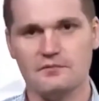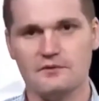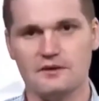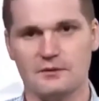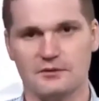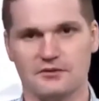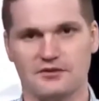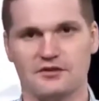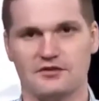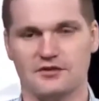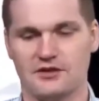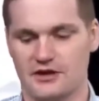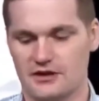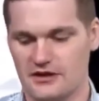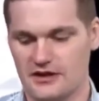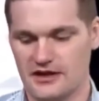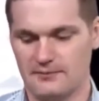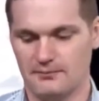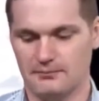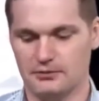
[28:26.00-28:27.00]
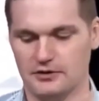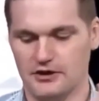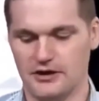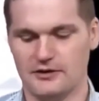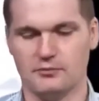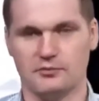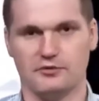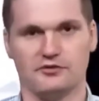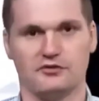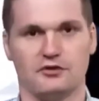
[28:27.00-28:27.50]
It was a Sunday, and
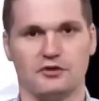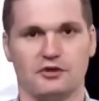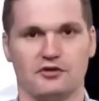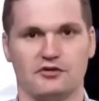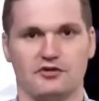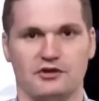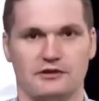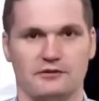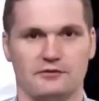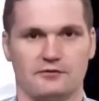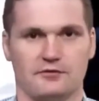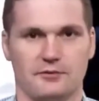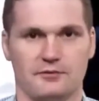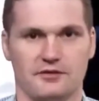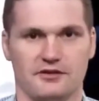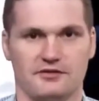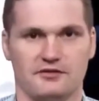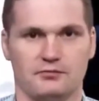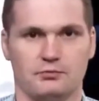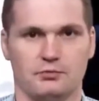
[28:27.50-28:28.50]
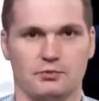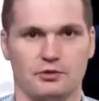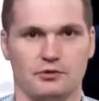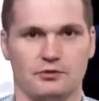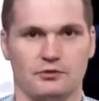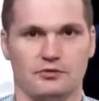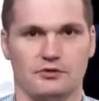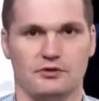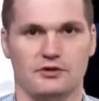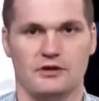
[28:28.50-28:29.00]
blood was gushing from this
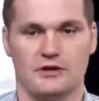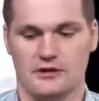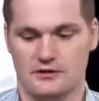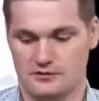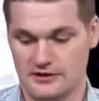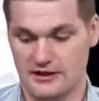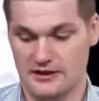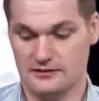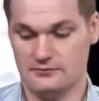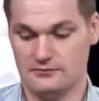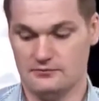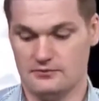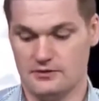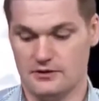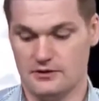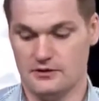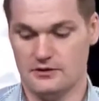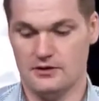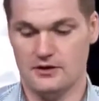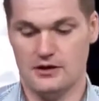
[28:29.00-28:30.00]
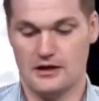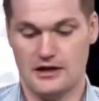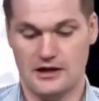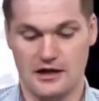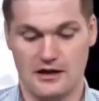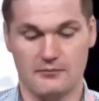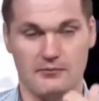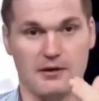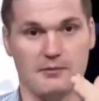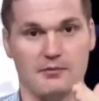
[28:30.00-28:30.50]
wound.
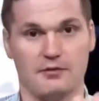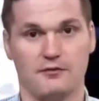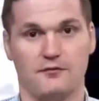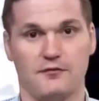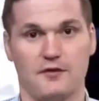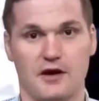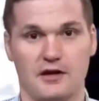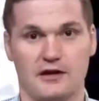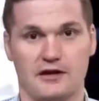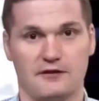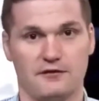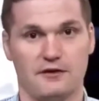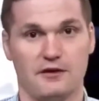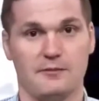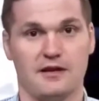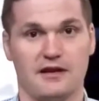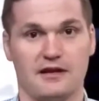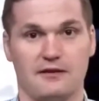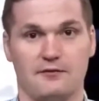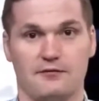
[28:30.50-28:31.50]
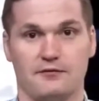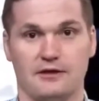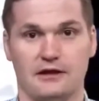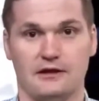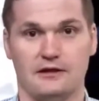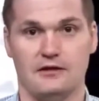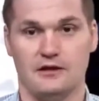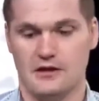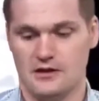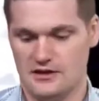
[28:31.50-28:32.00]
And I remember falling. I fell about 8
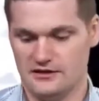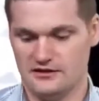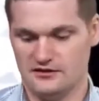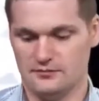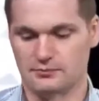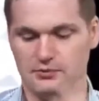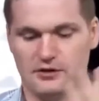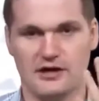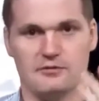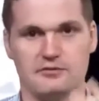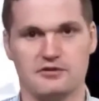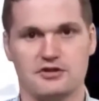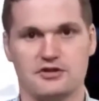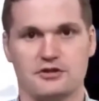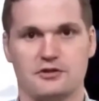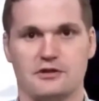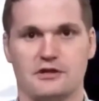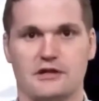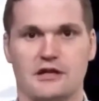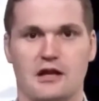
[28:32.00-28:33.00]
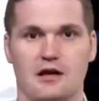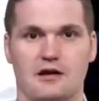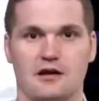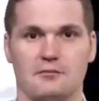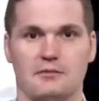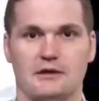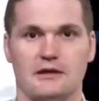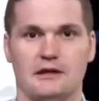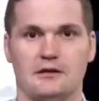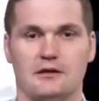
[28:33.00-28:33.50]
feet, and this blood was shooting
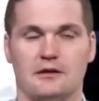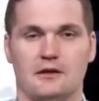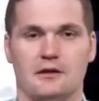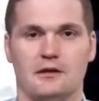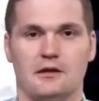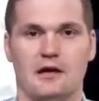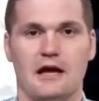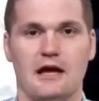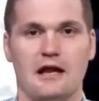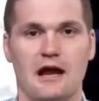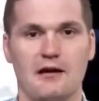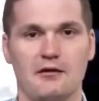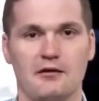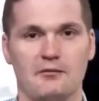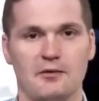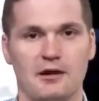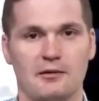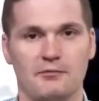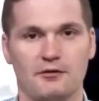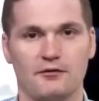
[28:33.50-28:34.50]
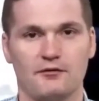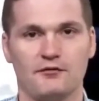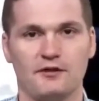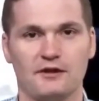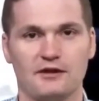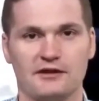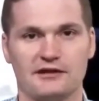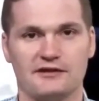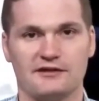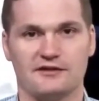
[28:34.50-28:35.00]
out at me. And I remember
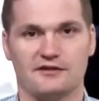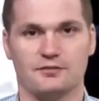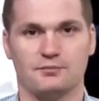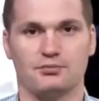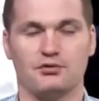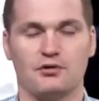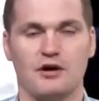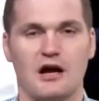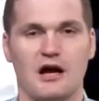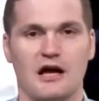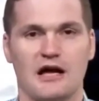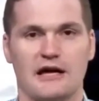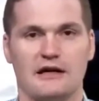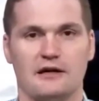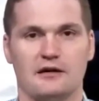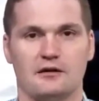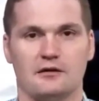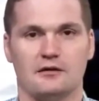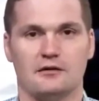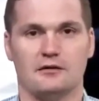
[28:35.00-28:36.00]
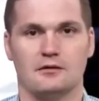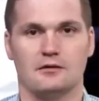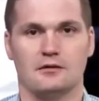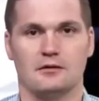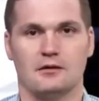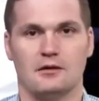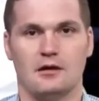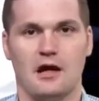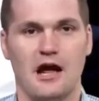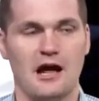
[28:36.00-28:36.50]
feeling this pride.
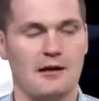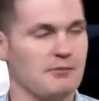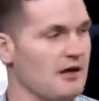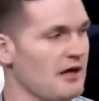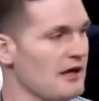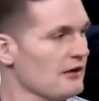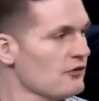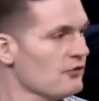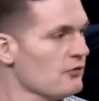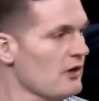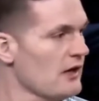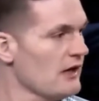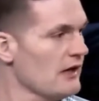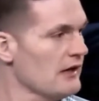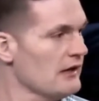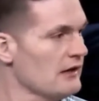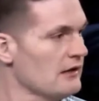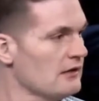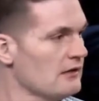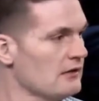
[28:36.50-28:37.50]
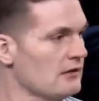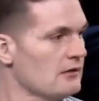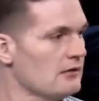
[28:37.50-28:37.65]
I'm not crying.